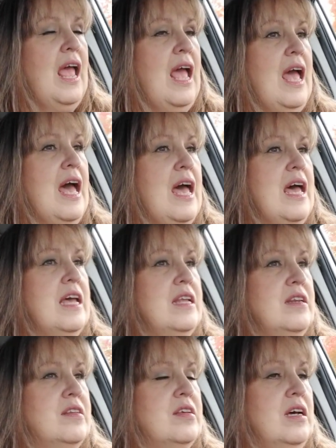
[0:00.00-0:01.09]

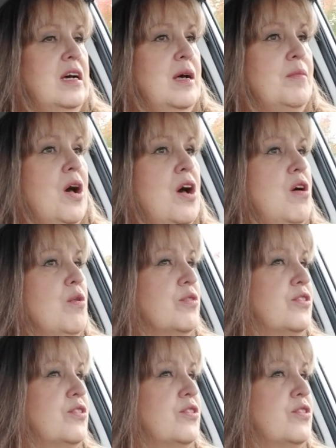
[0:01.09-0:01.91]
And um, oh,